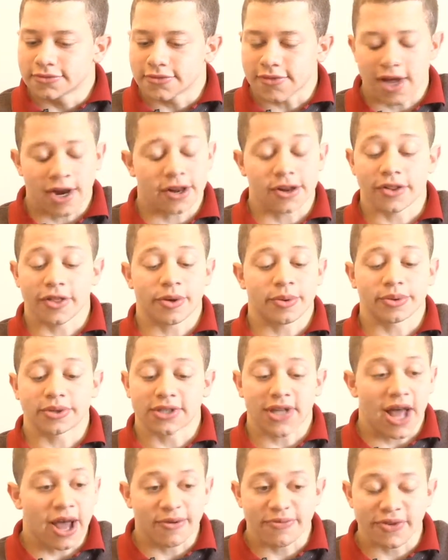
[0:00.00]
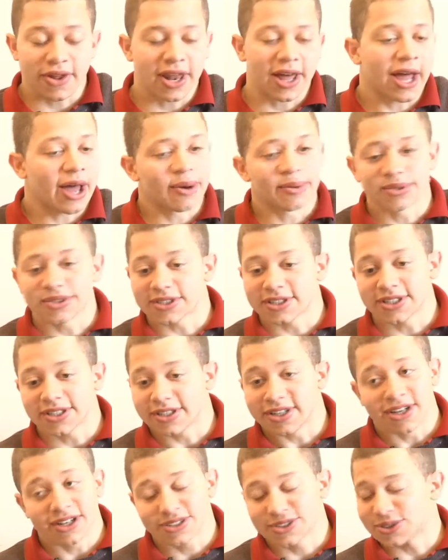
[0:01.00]
I don't know, I felt like I was in
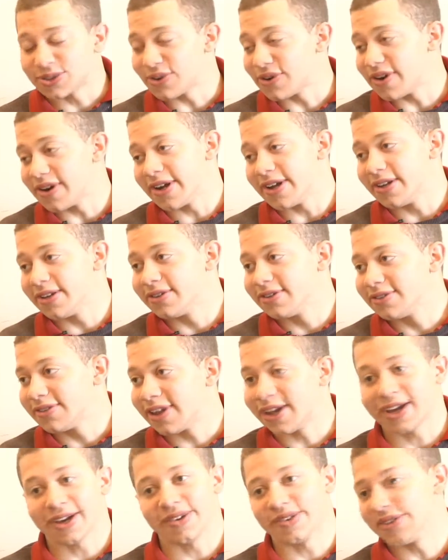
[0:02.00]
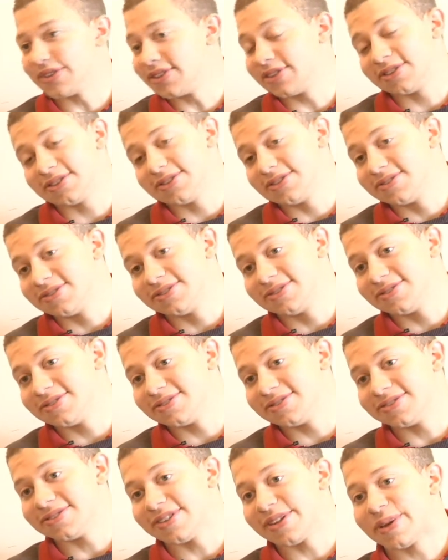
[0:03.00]
a story. Like there
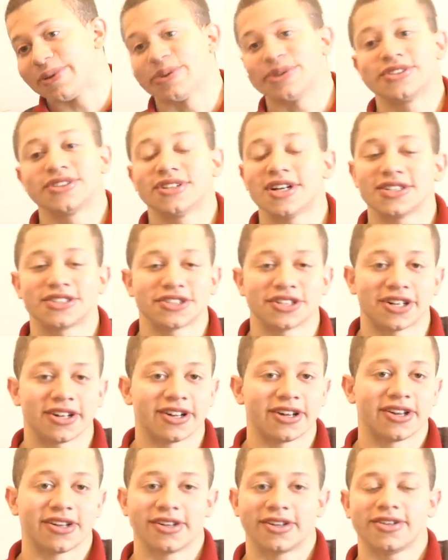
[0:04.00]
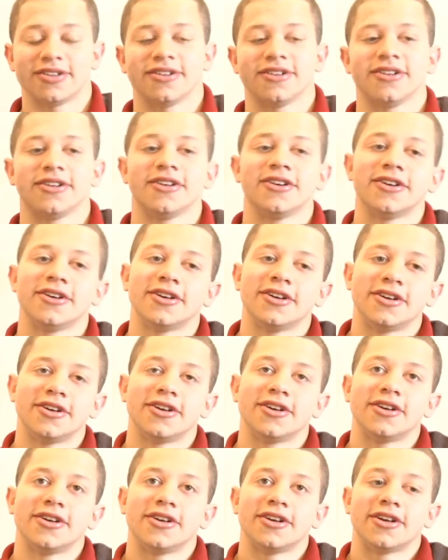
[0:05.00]
was such an
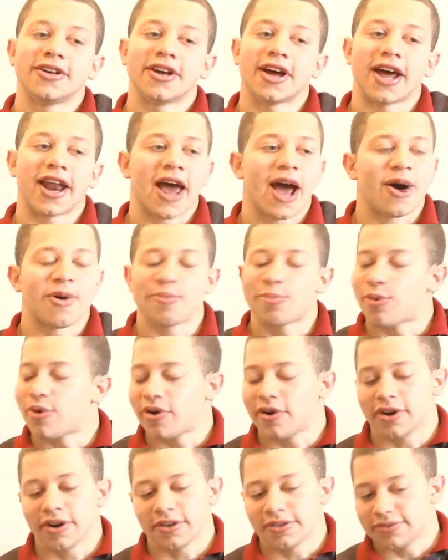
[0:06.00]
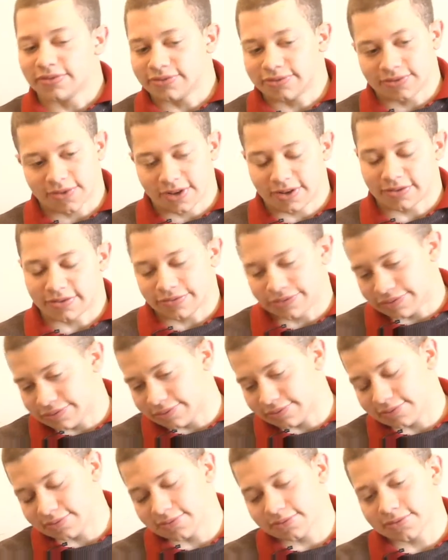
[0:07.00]
outpouring of
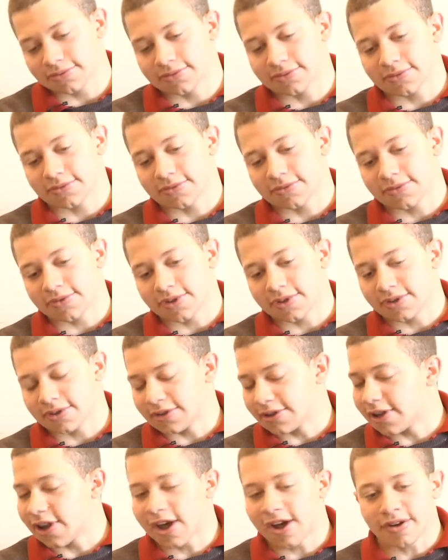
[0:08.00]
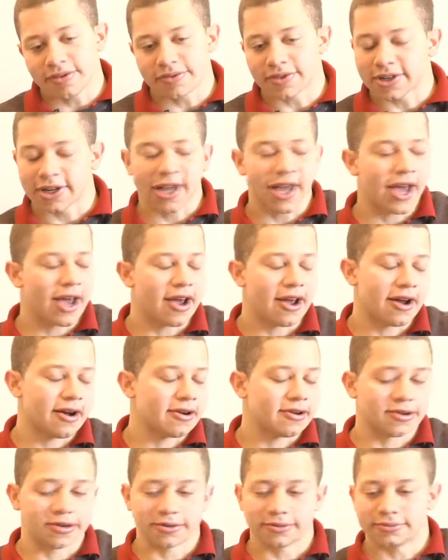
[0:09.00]
love and
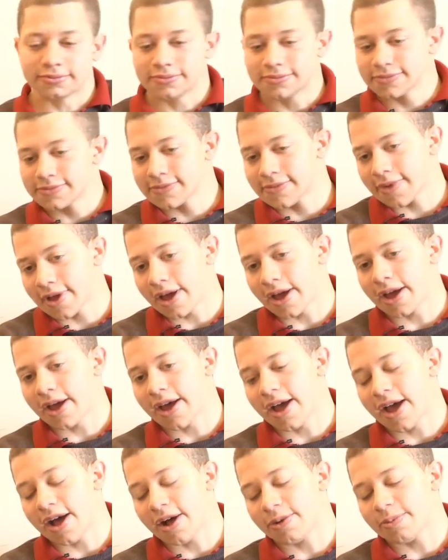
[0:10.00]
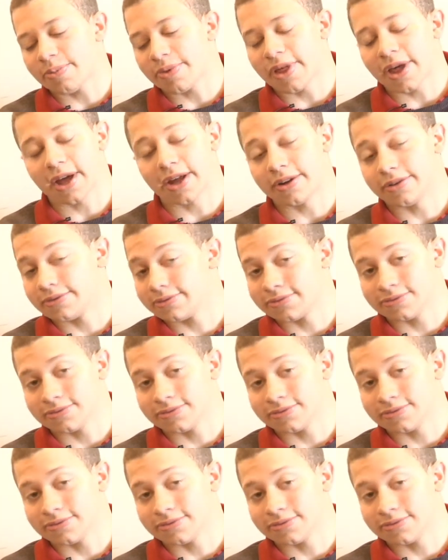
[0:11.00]
care and help that